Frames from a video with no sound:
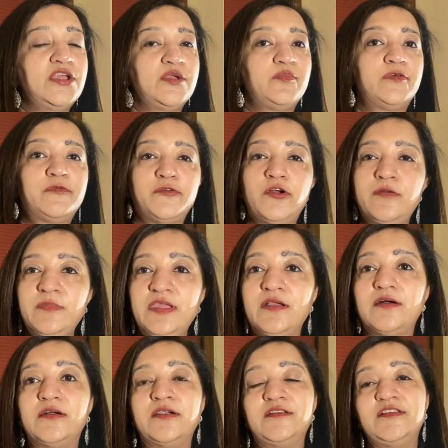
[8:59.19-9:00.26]
performing
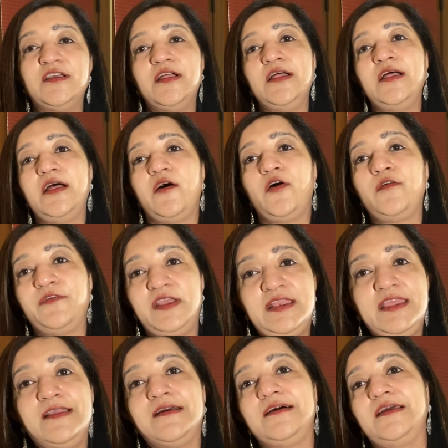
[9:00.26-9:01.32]
art of
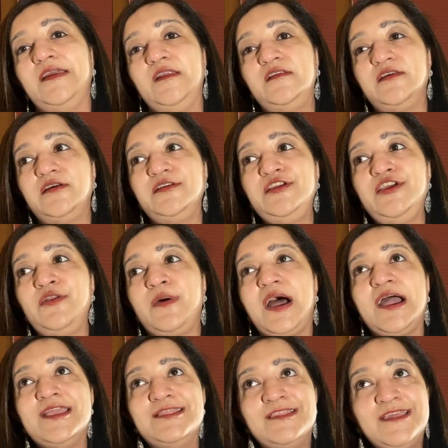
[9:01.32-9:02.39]
any kind,
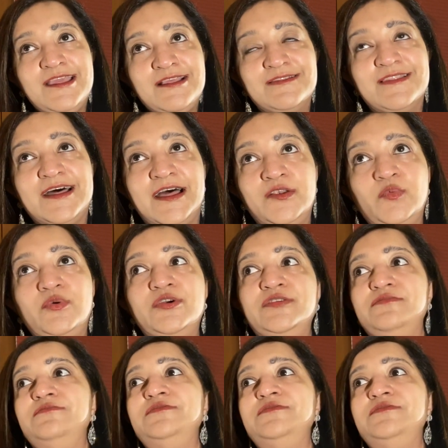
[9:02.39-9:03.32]
I think that would